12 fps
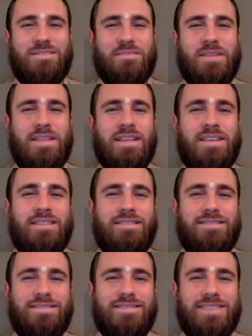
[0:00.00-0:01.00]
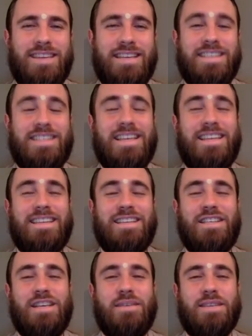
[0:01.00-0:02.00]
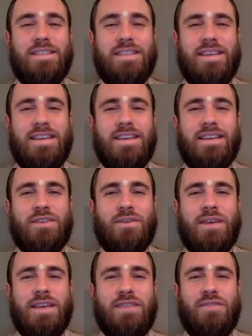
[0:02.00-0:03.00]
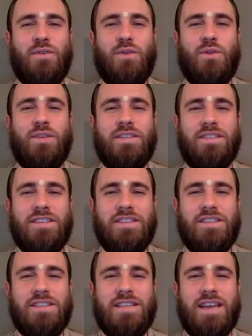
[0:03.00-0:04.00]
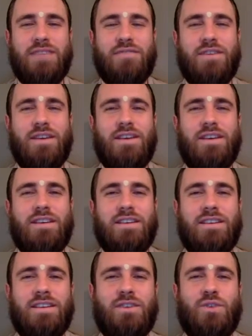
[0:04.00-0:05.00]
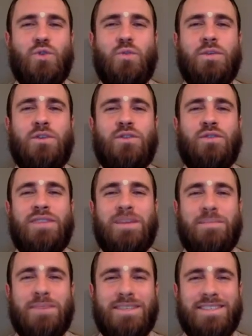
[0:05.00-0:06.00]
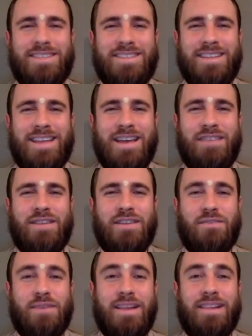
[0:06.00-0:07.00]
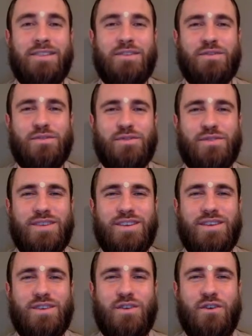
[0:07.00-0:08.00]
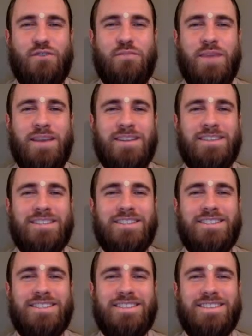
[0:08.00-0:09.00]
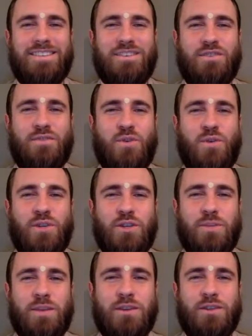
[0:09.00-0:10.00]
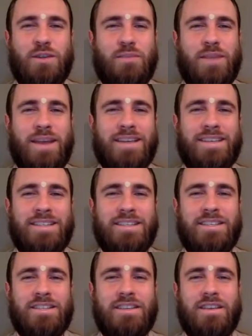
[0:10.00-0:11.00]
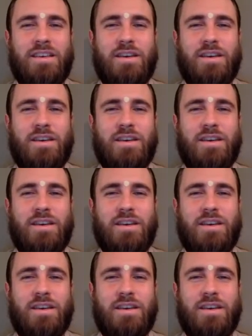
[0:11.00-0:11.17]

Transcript: But then it is said that she was thinking that, okay, even though these rishis have done so much of tapas, they have that wealth of penance, of all the spiritual practices,